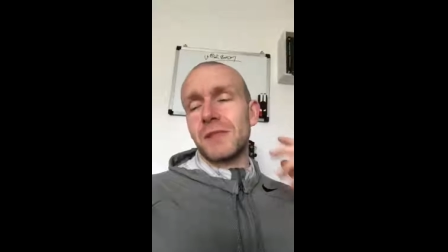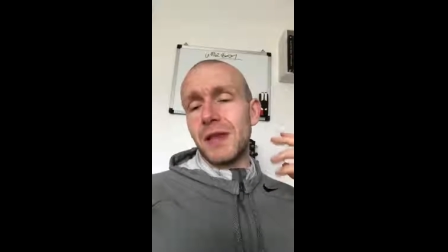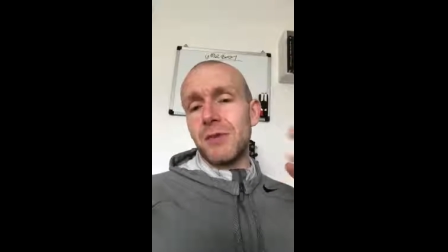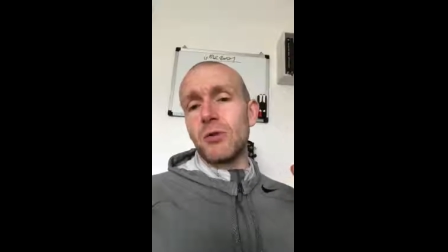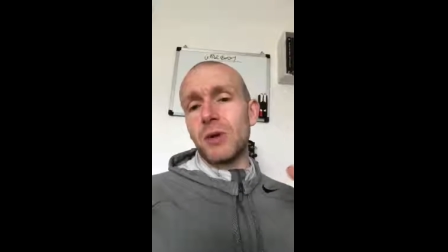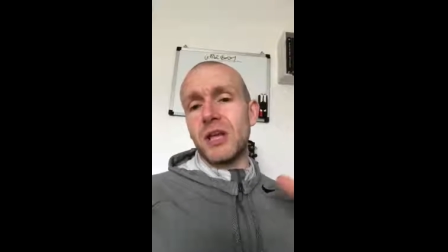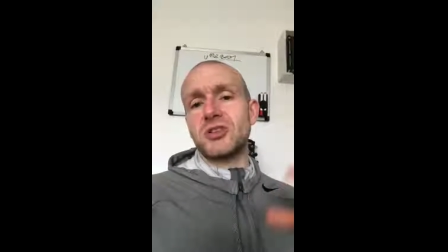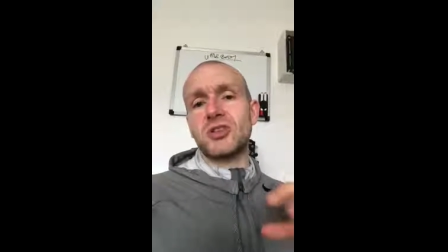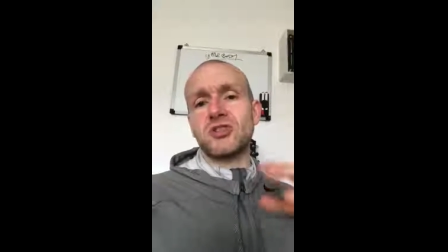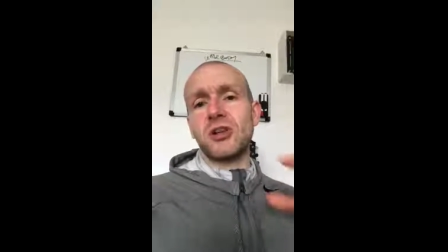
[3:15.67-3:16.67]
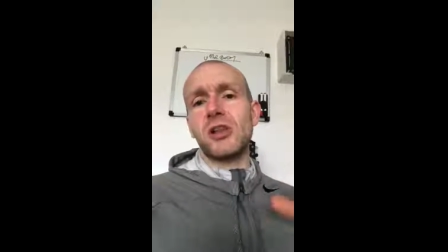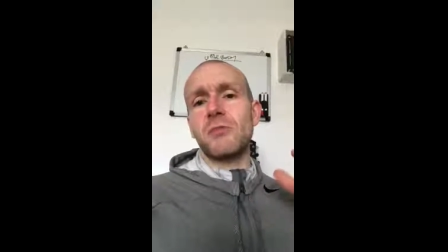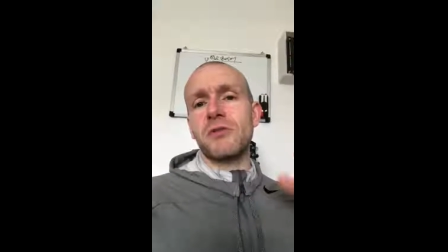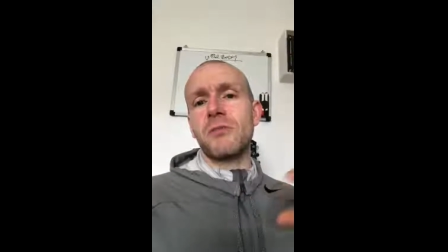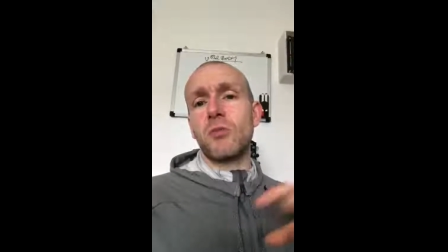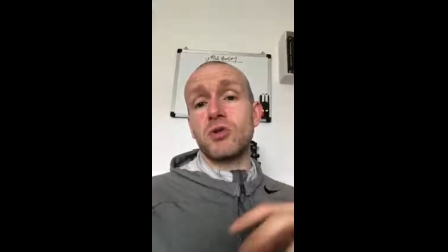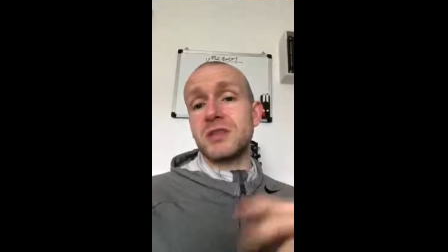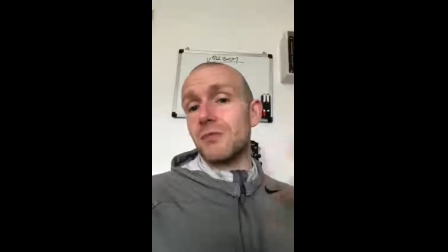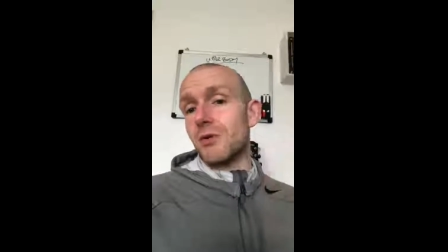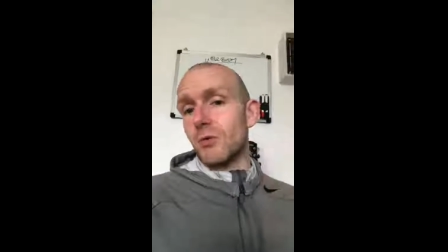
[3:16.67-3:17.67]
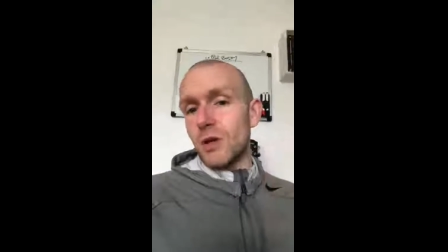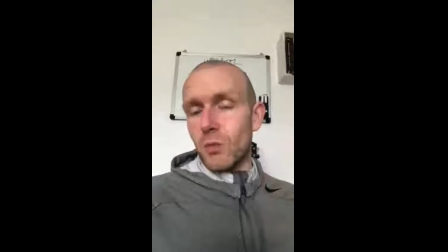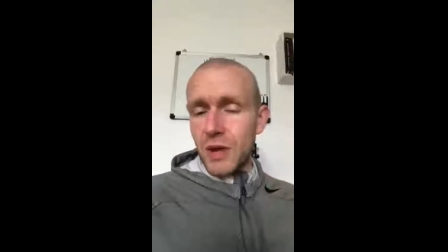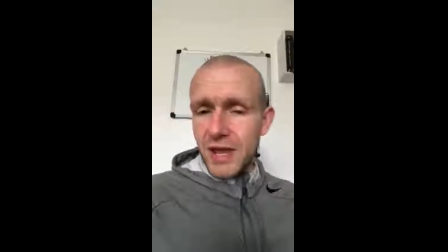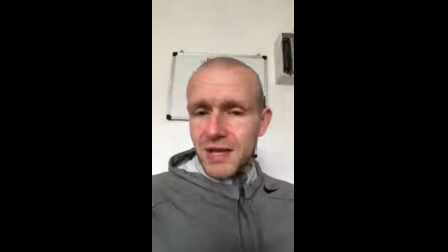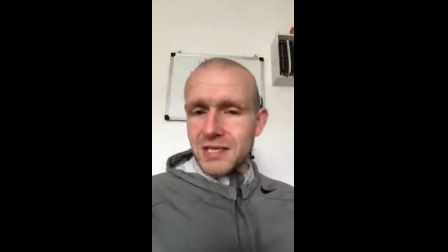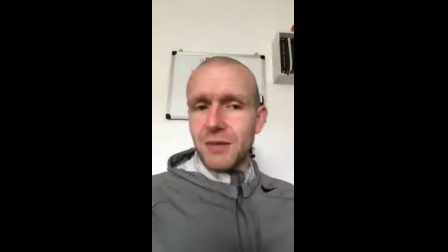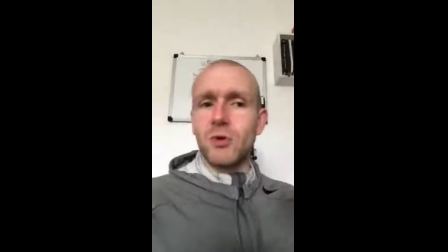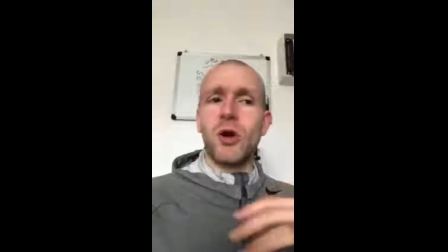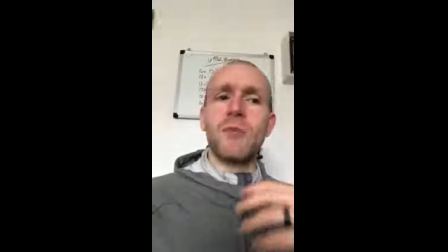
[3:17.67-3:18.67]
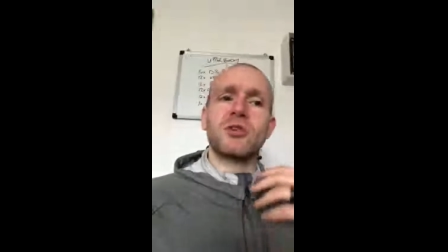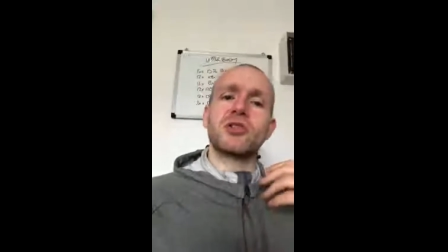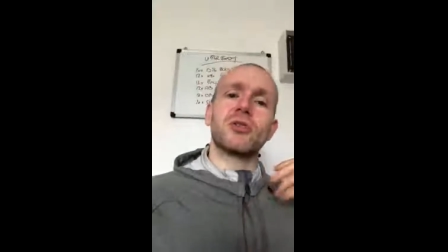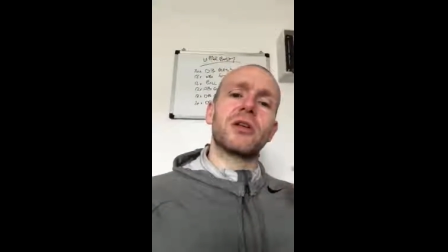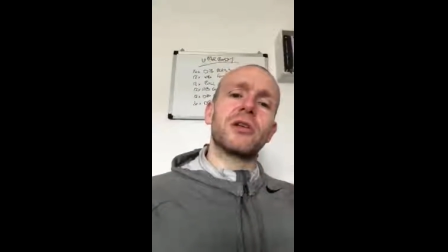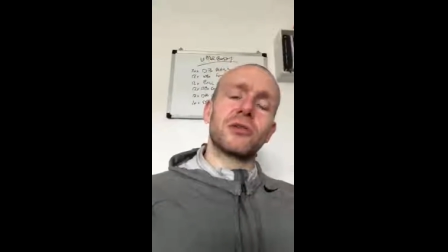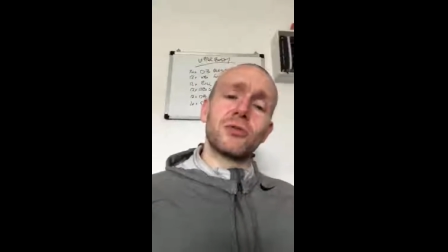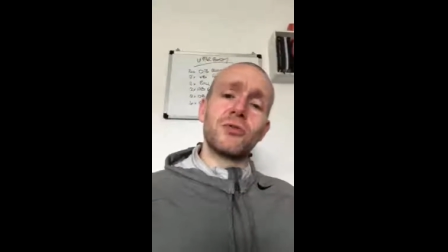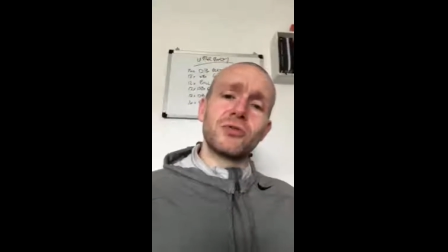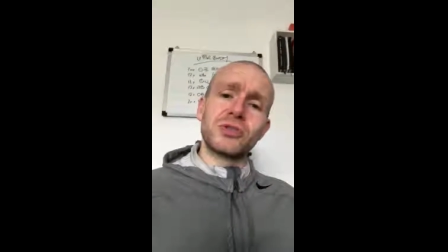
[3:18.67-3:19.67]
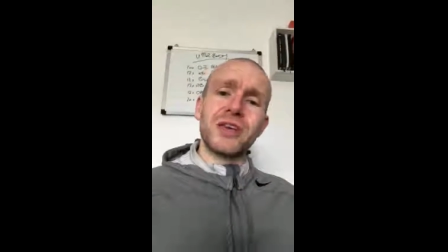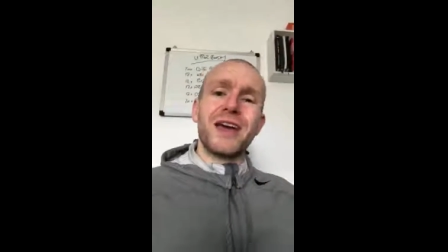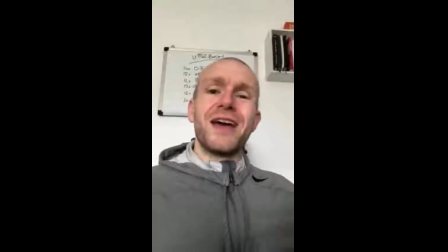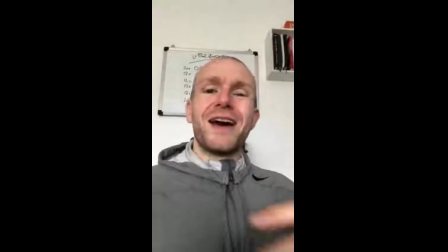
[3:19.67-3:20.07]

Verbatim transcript: Let me know what it is you're struggling with the most. Let me know what your weight is. Let me know how much you're looking to lose.